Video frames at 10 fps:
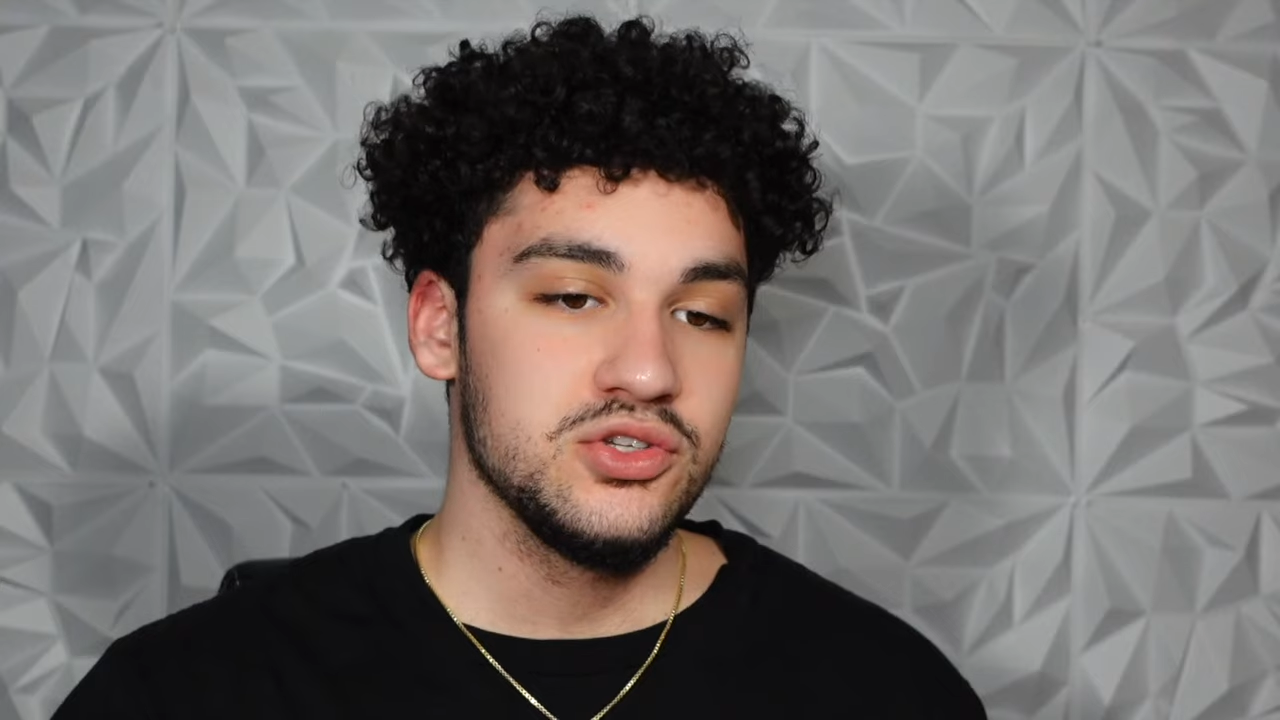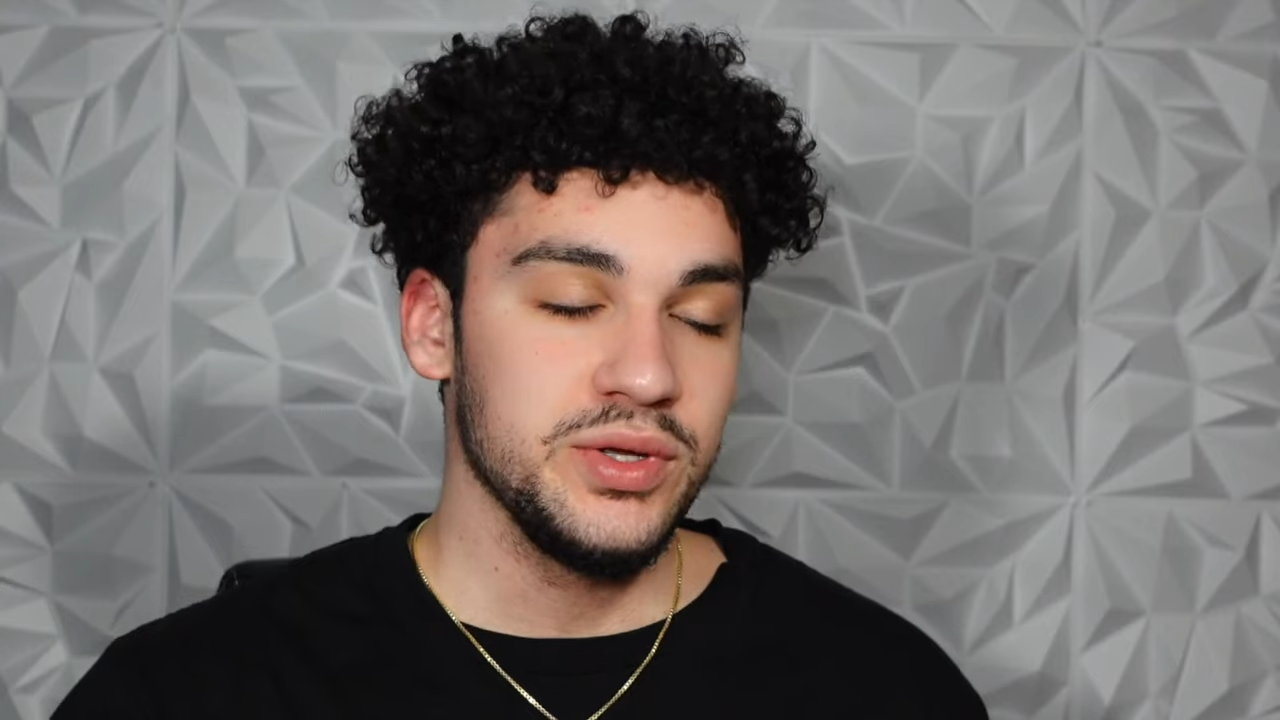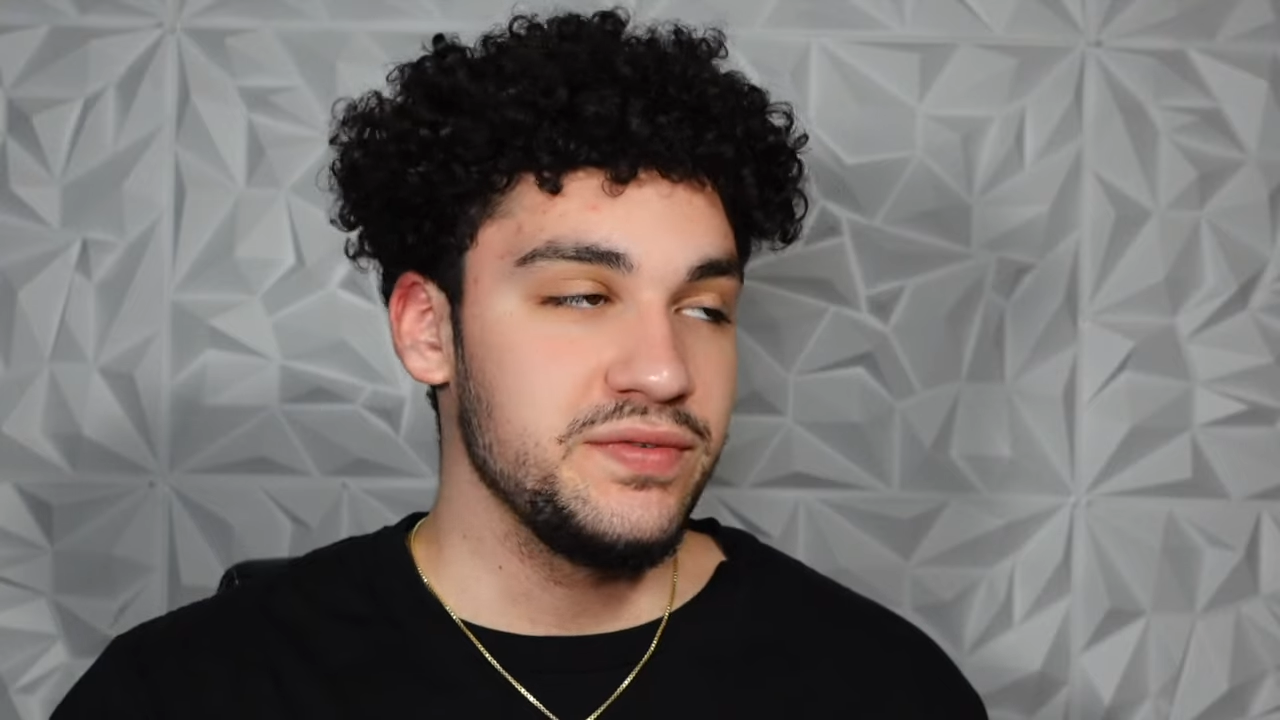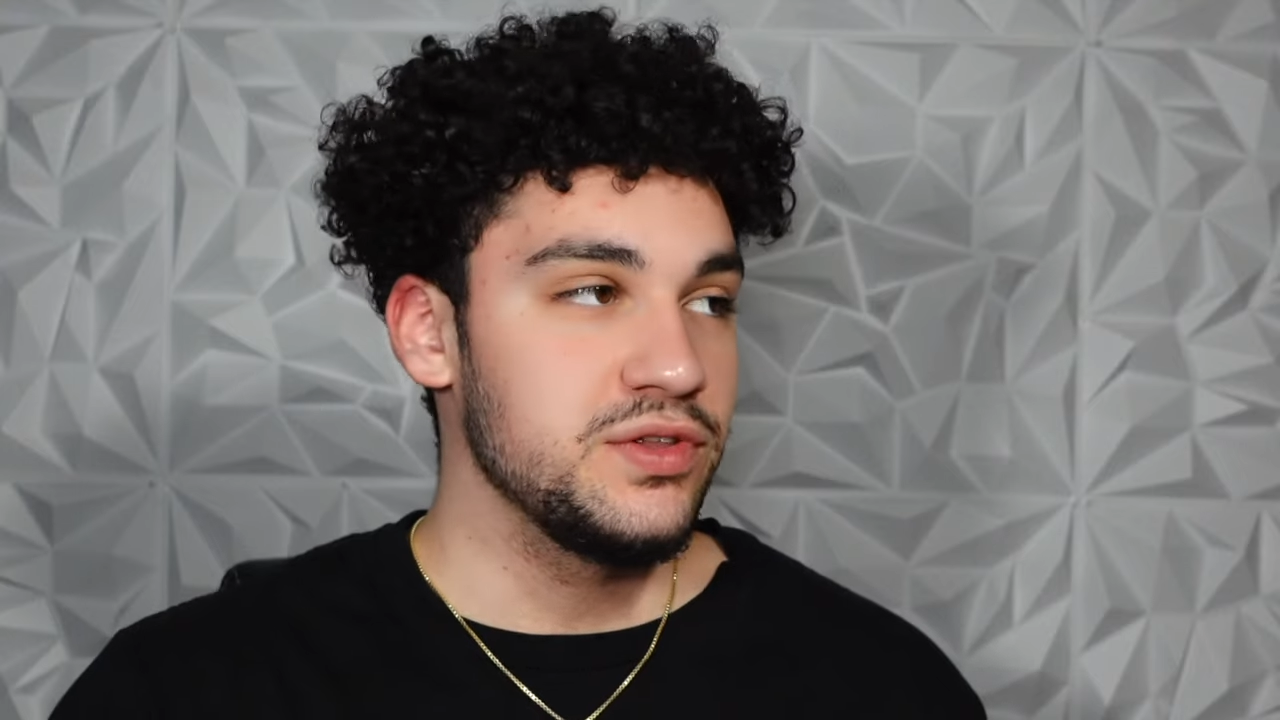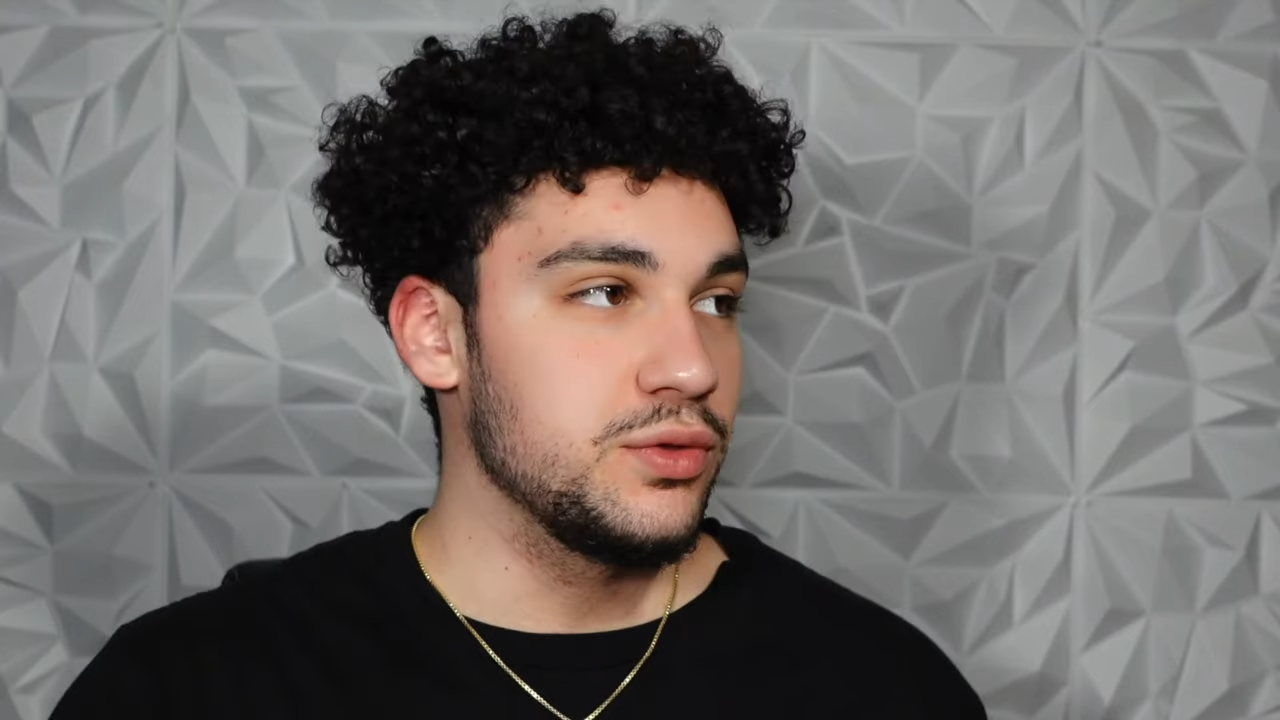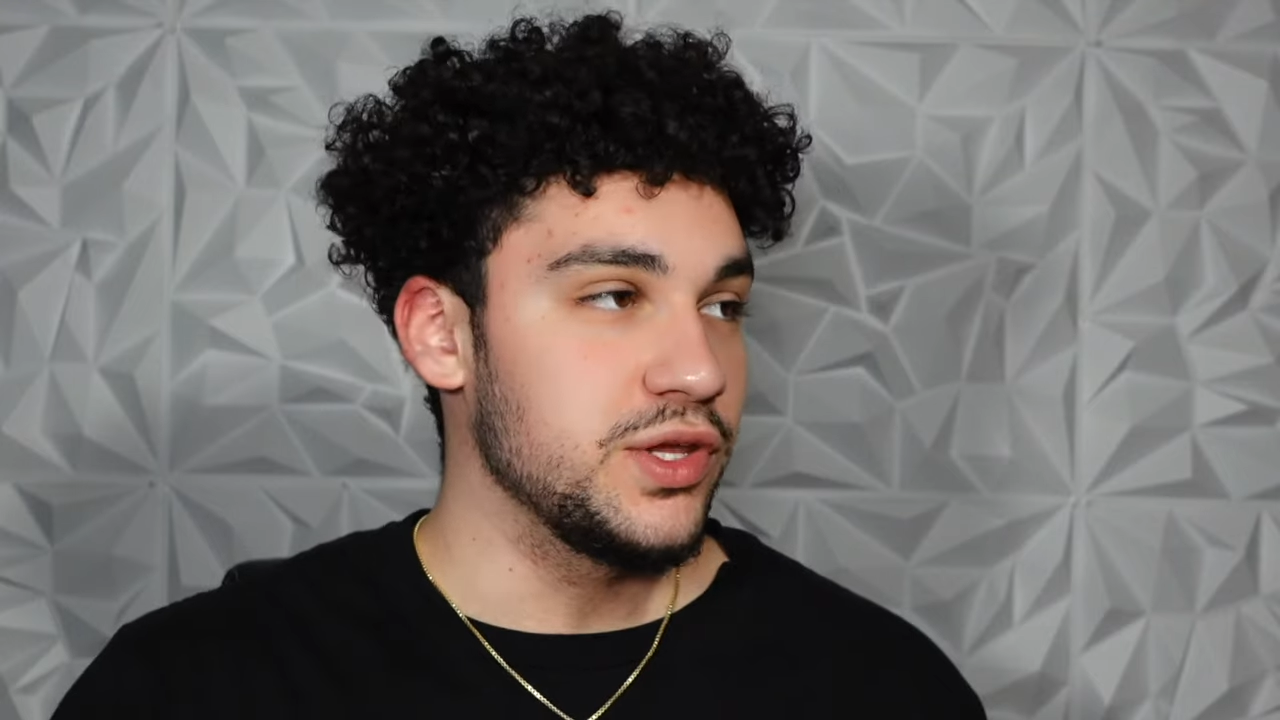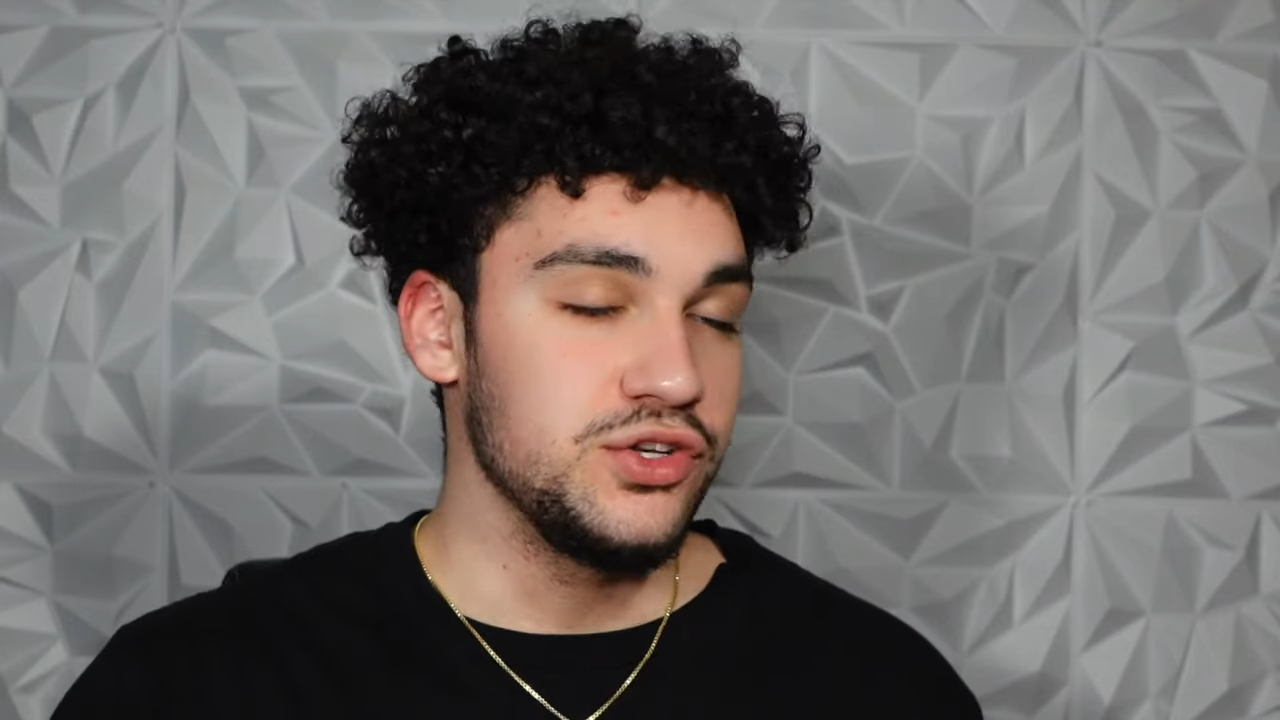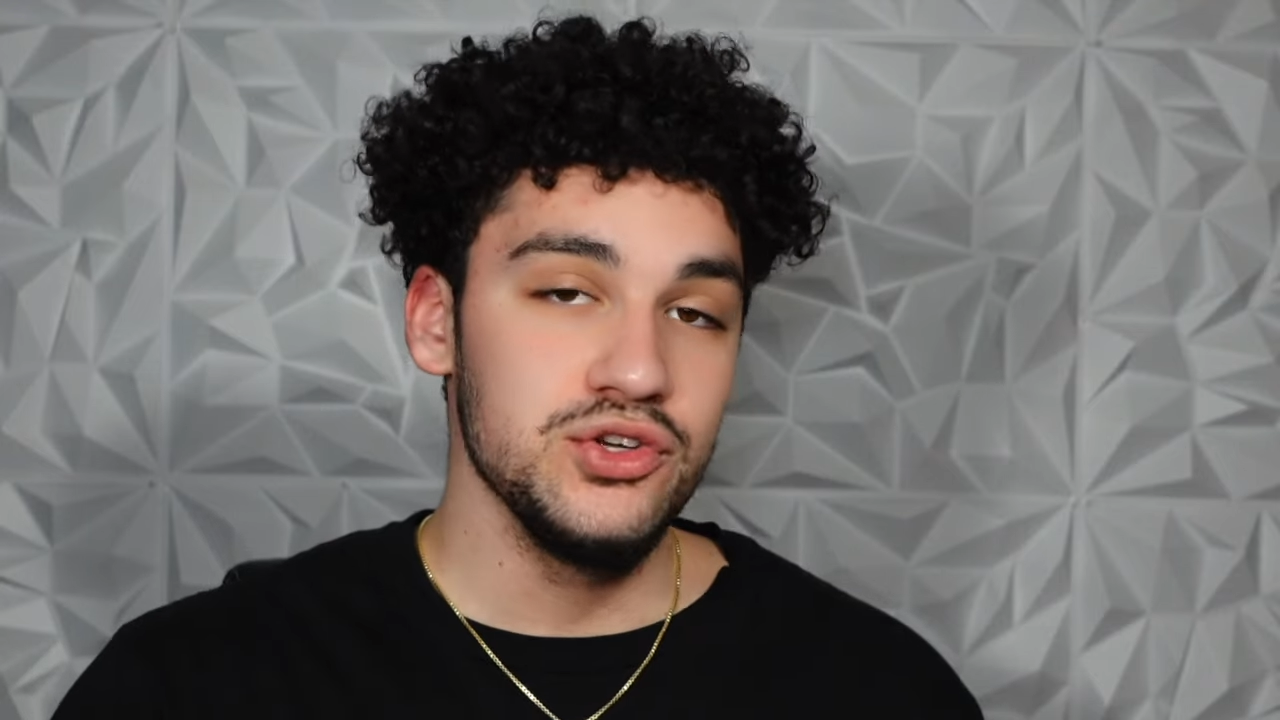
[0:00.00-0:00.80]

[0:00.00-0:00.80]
So even though they